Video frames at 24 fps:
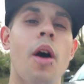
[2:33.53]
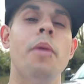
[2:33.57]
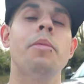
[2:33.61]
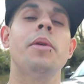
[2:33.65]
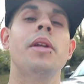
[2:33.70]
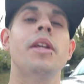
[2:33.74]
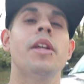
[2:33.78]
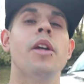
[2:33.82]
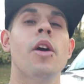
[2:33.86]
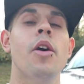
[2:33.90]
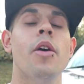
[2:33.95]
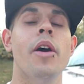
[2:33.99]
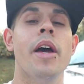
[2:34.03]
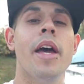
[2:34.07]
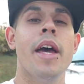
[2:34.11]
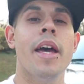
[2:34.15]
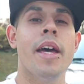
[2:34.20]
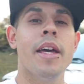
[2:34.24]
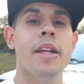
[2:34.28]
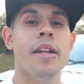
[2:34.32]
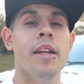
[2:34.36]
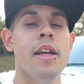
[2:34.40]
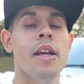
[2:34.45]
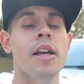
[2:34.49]
I'm gonna go
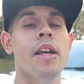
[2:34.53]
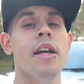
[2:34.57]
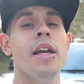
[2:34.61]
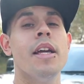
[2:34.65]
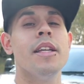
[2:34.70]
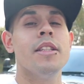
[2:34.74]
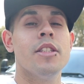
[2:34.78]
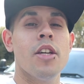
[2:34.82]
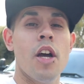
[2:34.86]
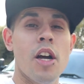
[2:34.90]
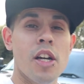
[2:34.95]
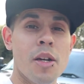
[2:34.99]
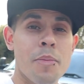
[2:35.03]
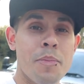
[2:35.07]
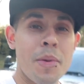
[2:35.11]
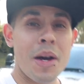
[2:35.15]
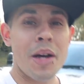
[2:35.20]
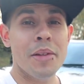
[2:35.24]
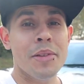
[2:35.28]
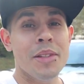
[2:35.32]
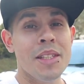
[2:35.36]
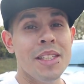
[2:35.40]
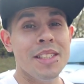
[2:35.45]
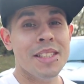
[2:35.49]
ahead and talk
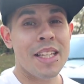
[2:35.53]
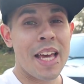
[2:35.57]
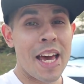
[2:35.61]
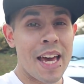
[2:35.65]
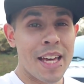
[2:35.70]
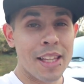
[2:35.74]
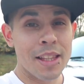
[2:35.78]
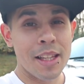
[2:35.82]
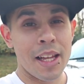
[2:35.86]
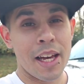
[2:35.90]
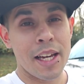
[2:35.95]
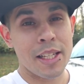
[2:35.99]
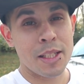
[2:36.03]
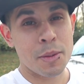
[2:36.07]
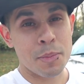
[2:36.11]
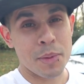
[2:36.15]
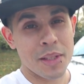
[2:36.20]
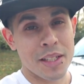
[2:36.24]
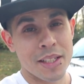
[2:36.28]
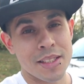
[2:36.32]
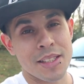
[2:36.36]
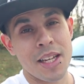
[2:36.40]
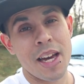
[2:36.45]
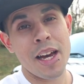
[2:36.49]
about these headlights
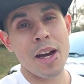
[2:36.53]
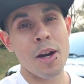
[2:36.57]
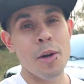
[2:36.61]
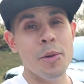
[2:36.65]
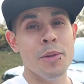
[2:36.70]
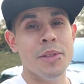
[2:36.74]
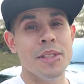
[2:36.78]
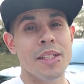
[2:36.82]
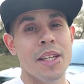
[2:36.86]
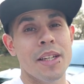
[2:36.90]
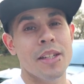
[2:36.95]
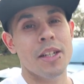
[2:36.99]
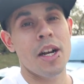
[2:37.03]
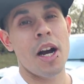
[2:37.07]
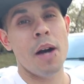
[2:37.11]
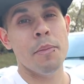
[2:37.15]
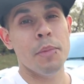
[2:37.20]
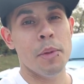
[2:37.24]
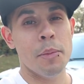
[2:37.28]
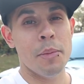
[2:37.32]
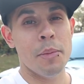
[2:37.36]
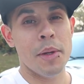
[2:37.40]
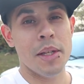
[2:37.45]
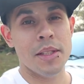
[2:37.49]
because I always get
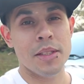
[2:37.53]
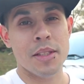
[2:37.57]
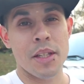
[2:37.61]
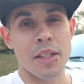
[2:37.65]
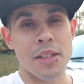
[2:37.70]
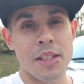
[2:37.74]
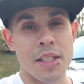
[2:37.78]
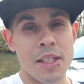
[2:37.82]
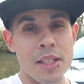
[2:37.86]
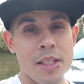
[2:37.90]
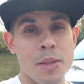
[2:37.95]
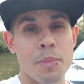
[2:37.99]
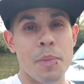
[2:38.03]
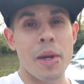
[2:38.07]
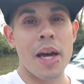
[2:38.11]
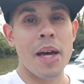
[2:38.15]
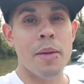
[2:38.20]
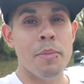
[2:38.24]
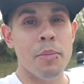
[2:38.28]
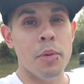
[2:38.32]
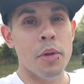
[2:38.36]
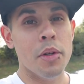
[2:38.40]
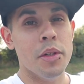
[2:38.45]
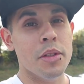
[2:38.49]
compliments on these
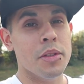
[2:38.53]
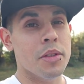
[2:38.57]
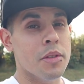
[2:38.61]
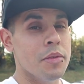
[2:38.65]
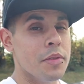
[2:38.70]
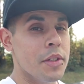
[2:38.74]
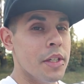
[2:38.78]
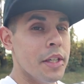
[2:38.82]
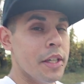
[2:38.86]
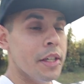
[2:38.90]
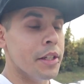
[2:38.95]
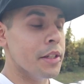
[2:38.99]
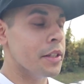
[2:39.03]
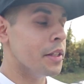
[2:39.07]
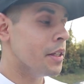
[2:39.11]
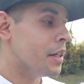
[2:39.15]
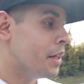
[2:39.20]
bad boys over here.